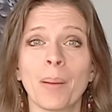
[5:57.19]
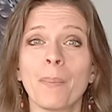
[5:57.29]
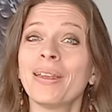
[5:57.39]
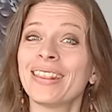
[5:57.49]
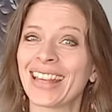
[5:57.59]

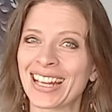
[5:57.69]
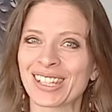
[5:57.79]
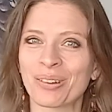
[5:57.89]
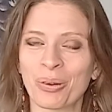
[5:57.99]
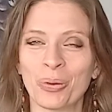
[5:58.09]
But that's
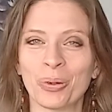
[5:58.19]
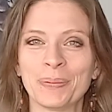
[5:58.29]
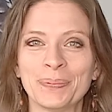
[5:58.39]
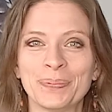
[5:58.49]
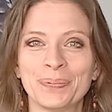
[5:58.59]
not all.
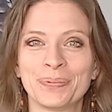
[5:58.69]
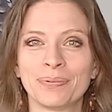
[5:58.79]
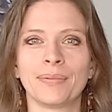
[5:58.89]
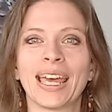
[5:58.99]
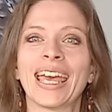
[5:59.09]

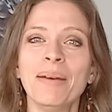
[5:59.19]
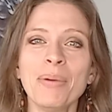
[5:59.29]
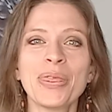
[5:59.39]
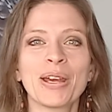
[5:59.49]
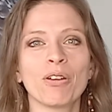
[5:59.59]

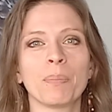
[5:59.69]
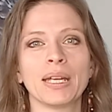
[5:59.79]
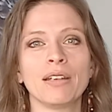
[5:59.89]
Hypnotherapy